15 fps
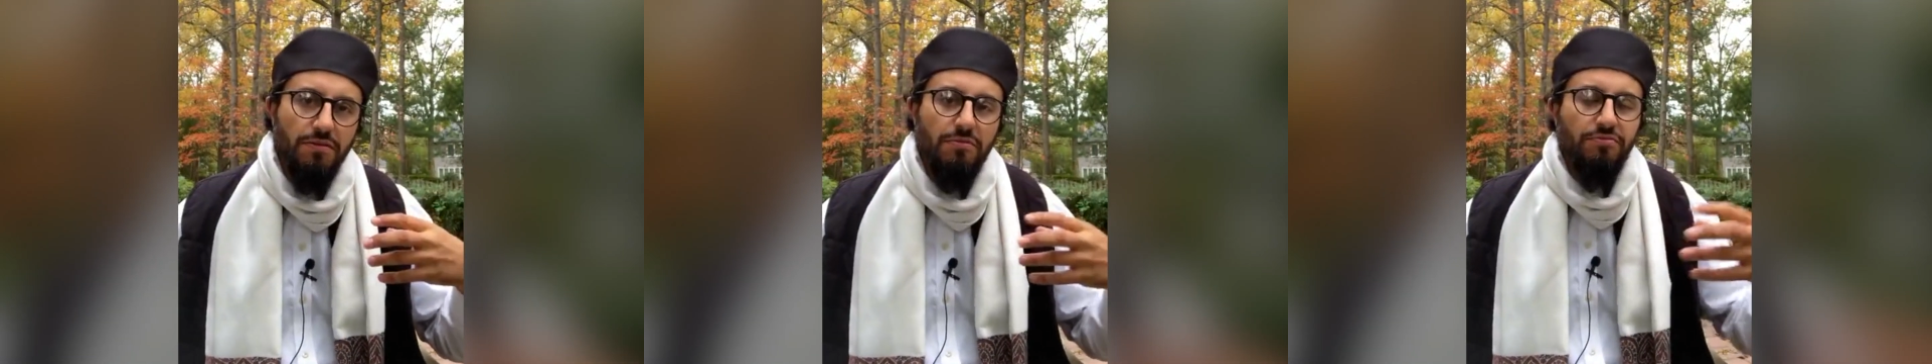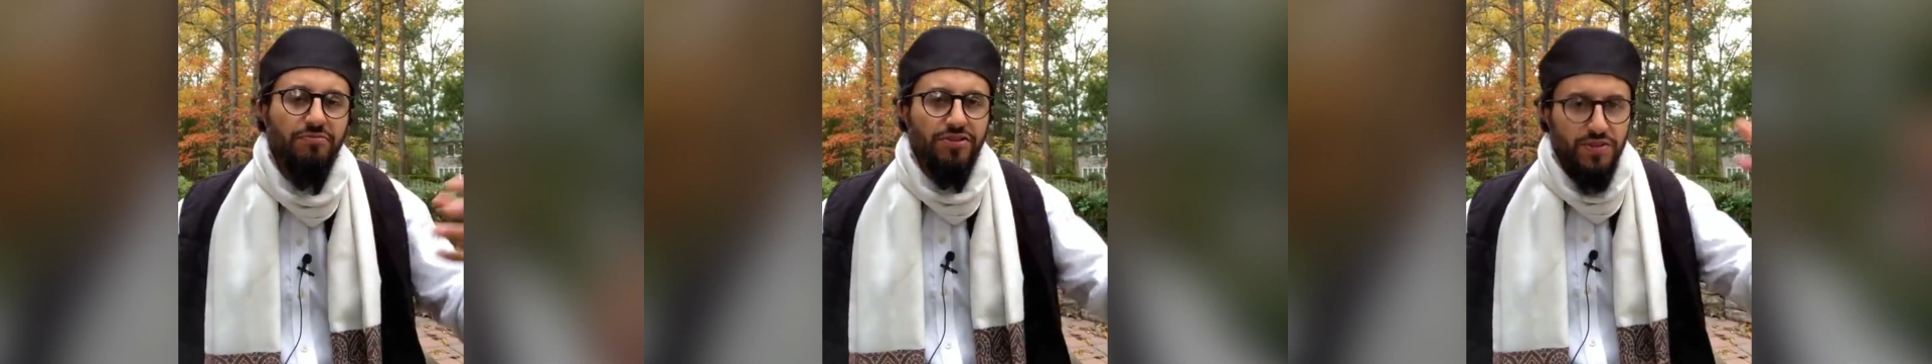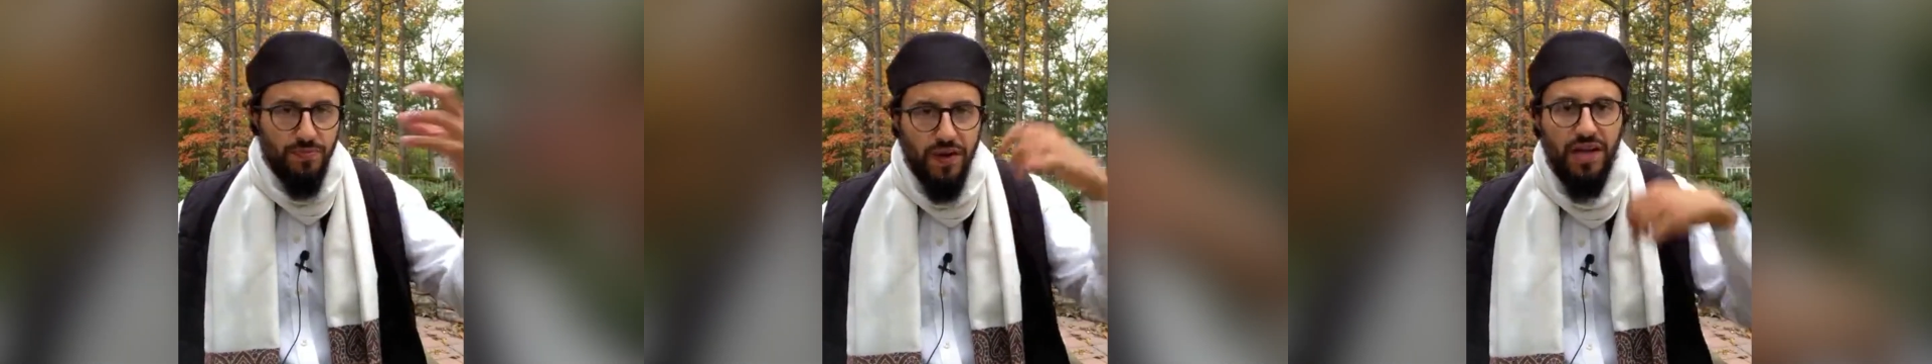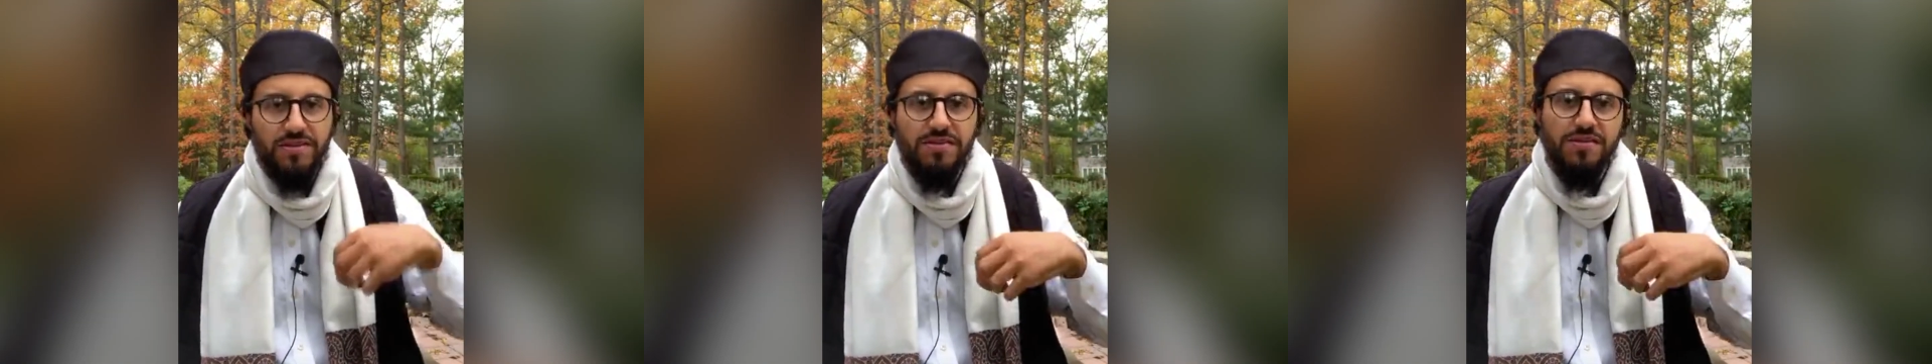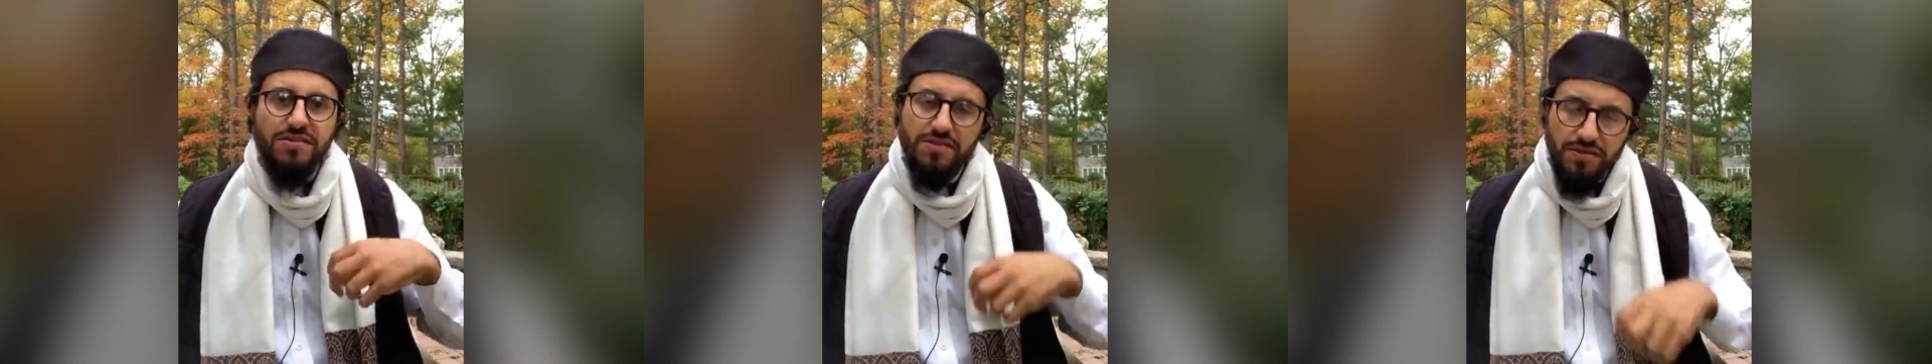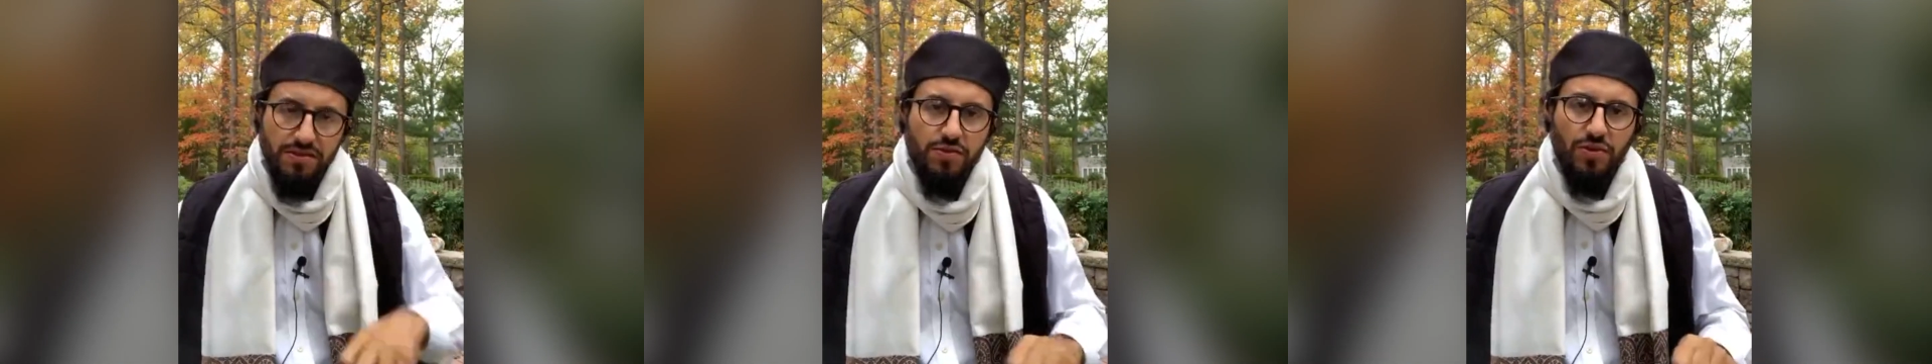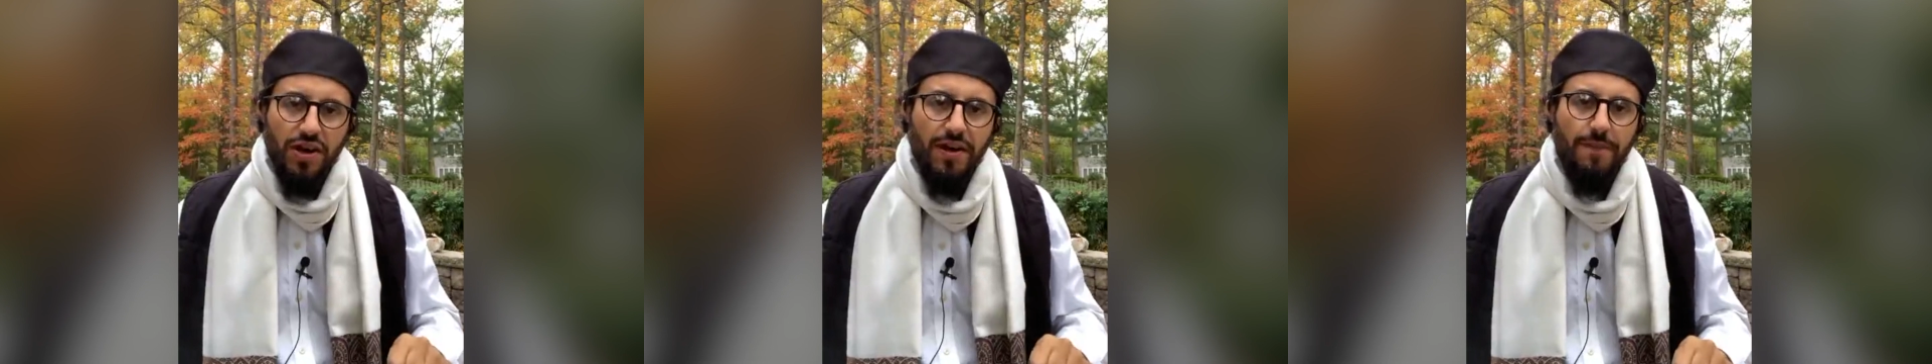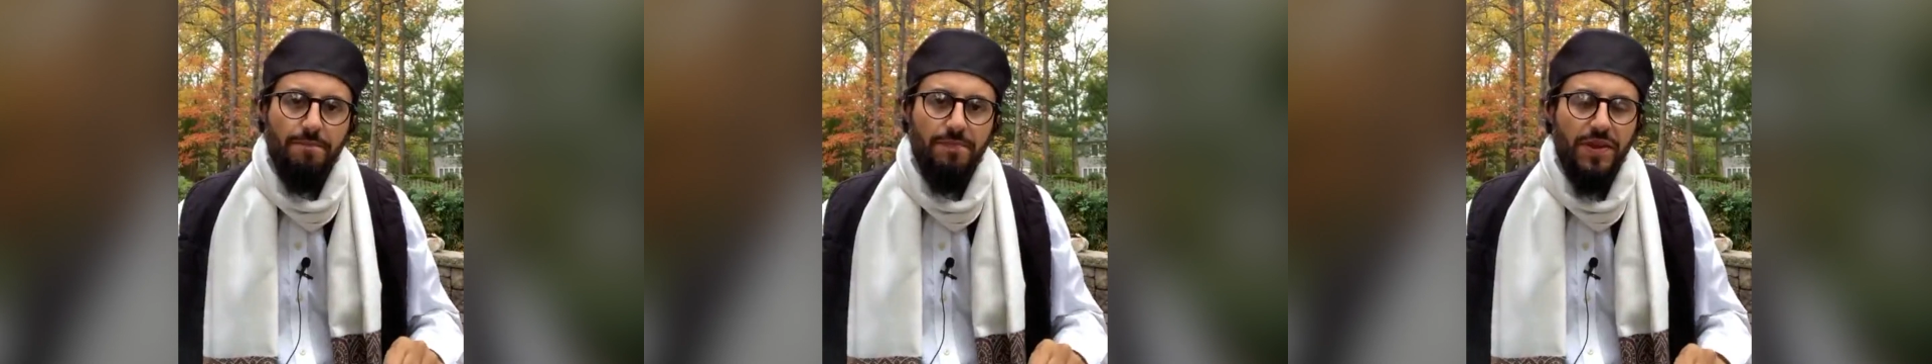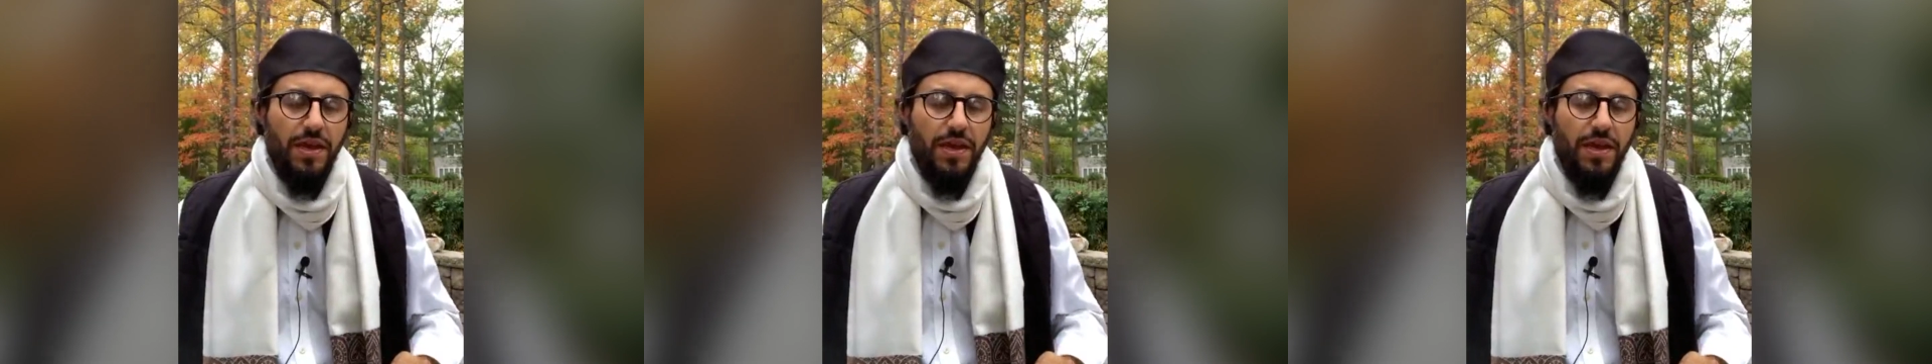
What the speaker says: responses to the dua.